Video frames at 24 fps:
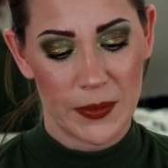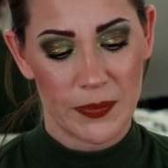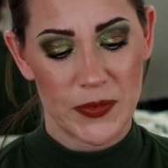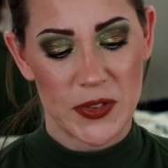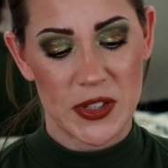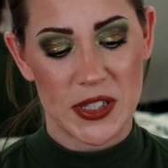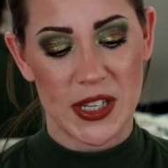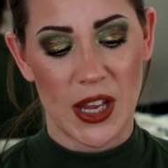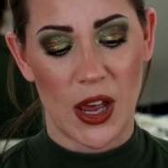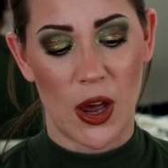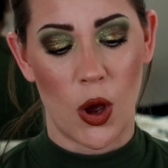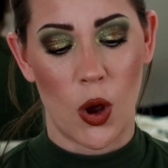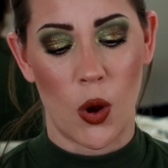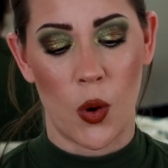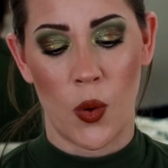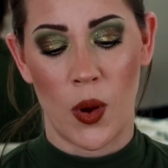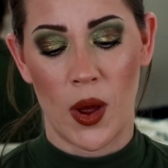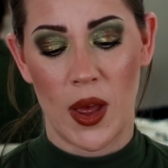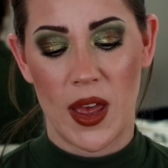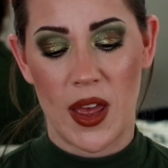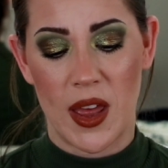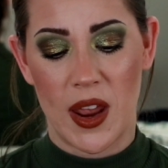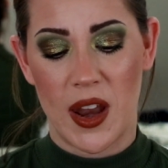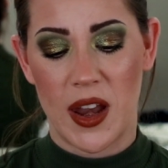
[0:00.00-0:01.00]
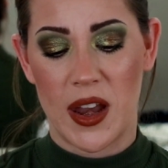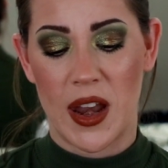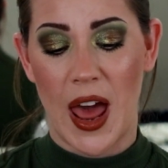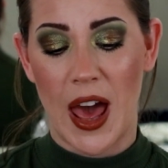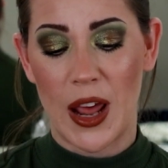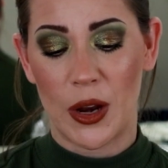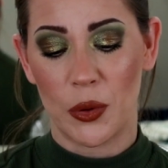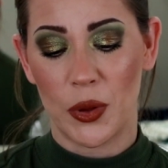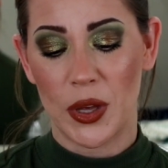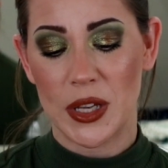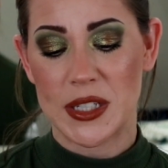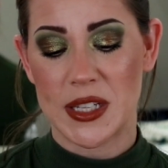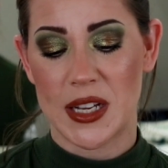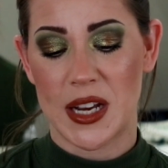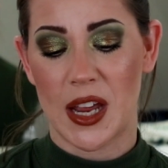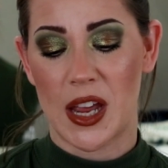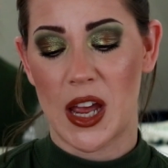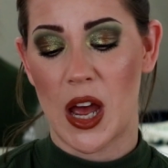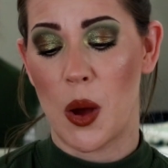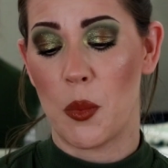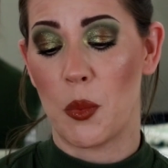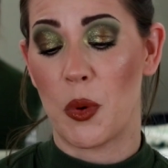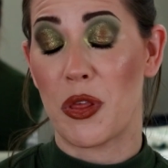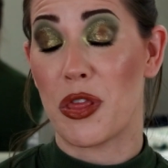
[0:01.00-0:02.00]
So not only did it
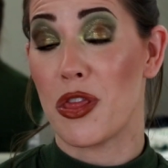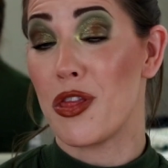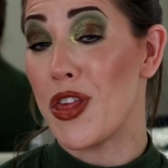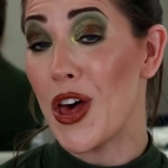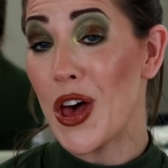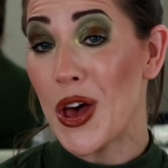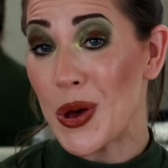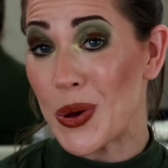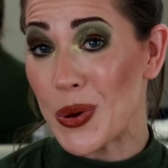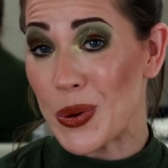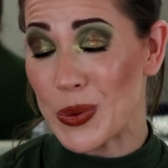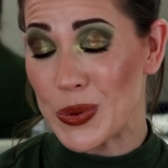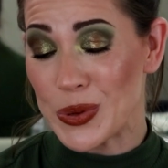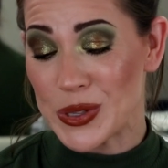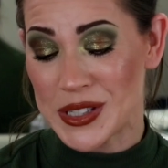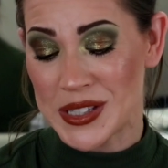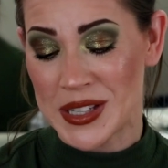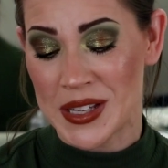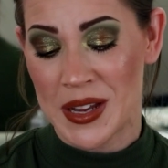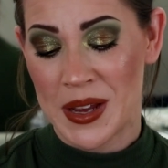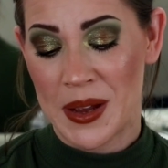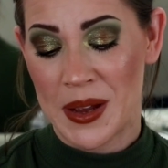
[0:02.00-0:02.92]
come with those,